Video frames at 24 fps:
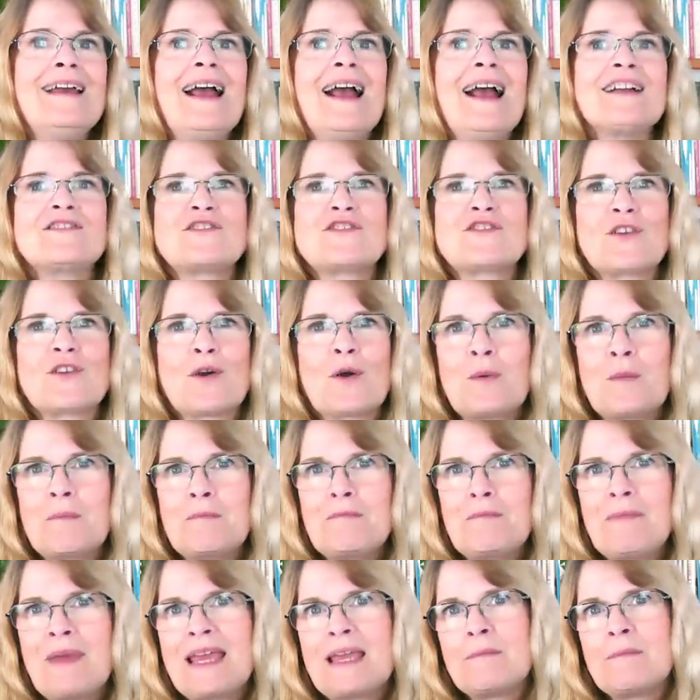And so
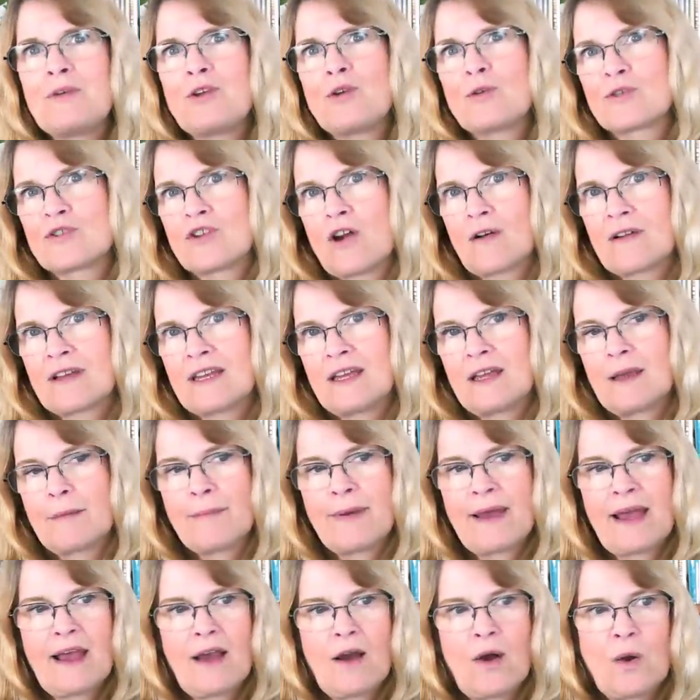maybe you're talking
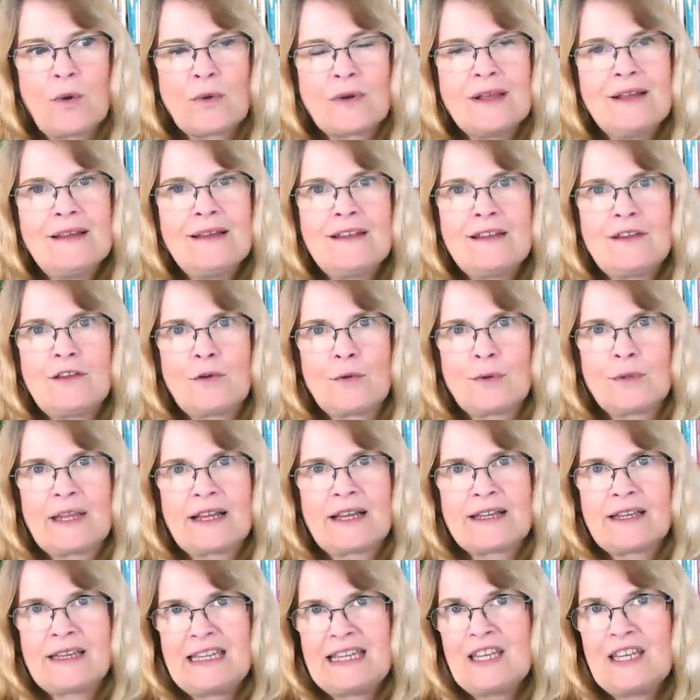about you know,
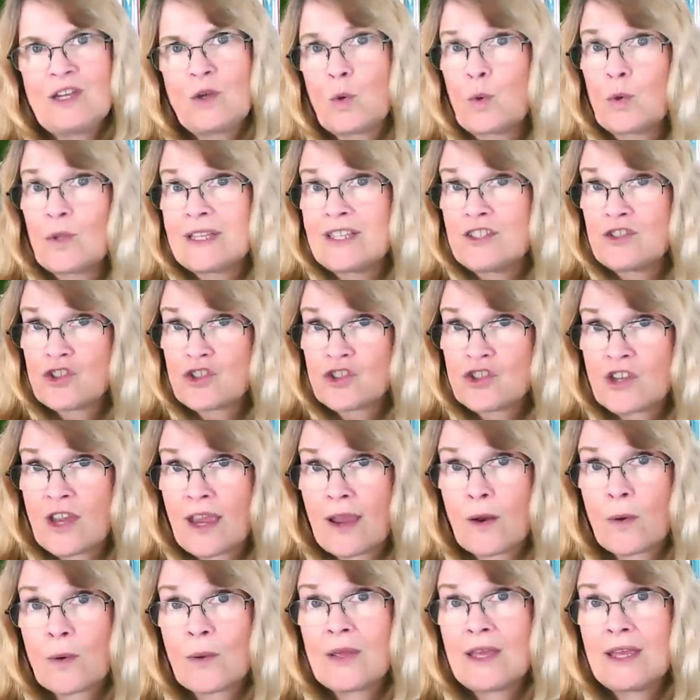like equally
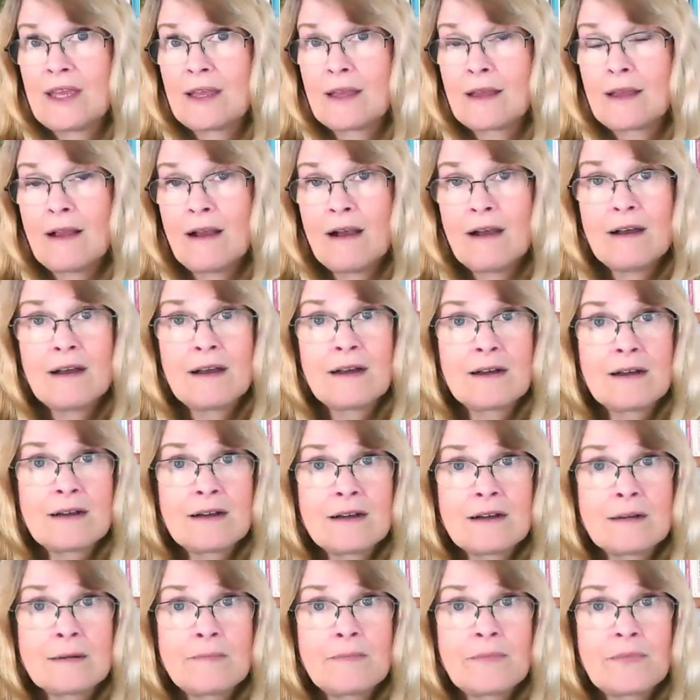sharing,
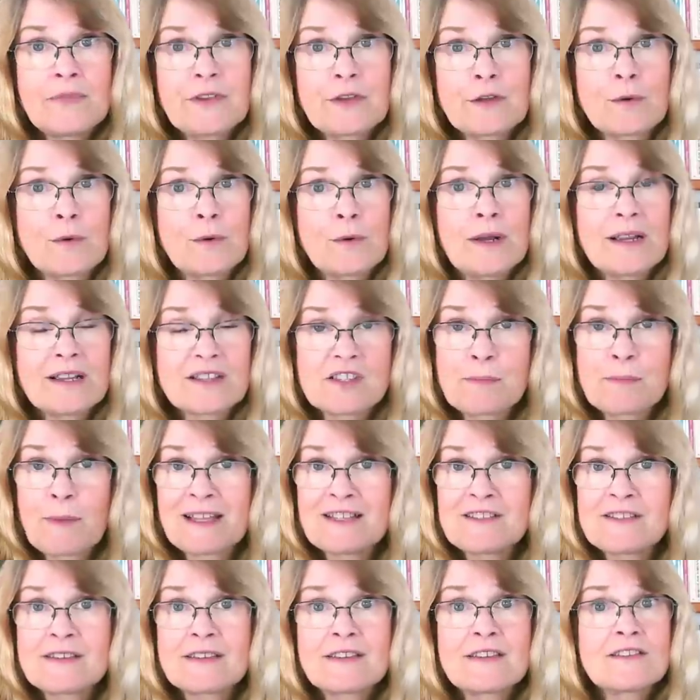um, you know,
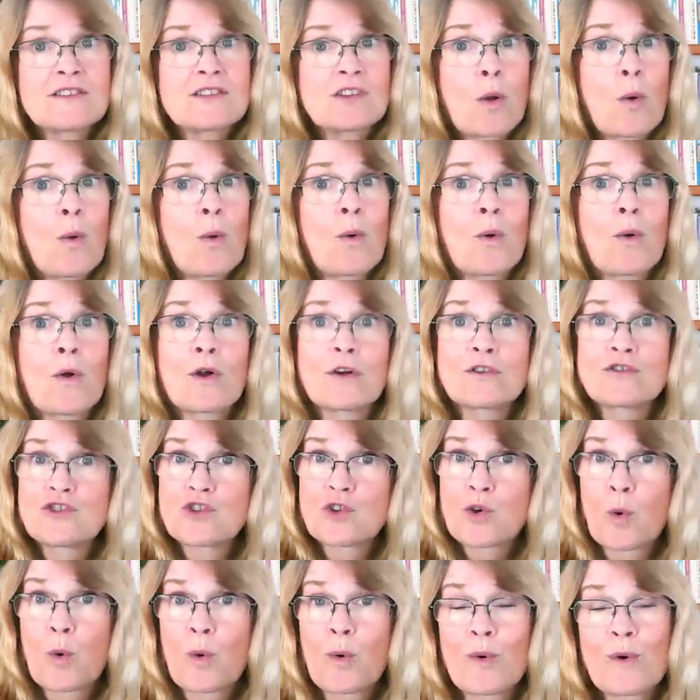expenses or
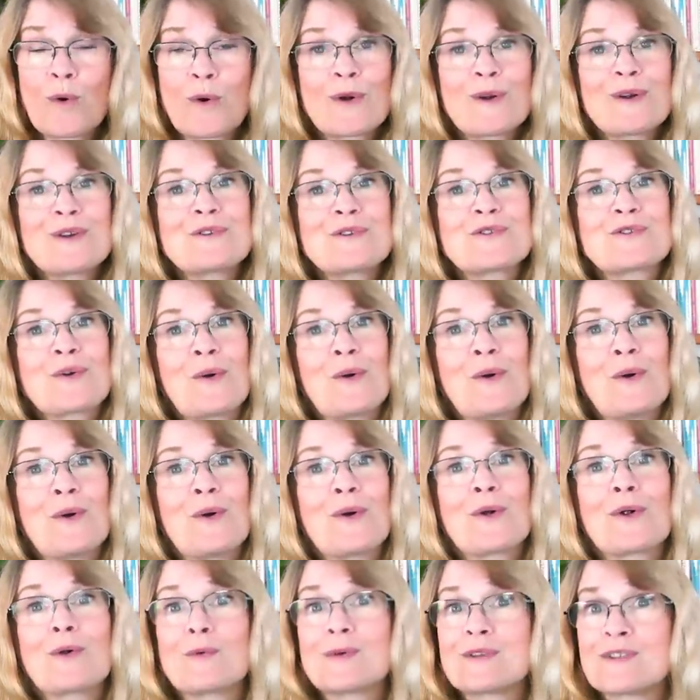chores
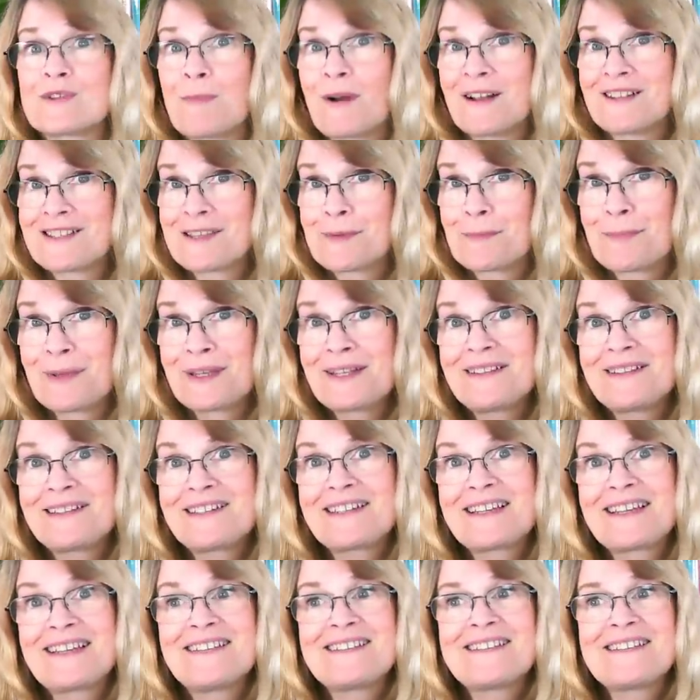or
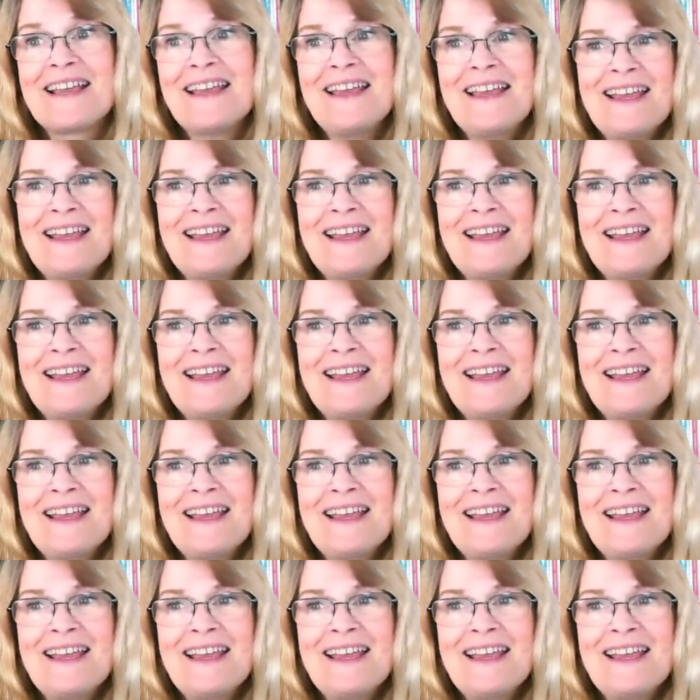responsibilities.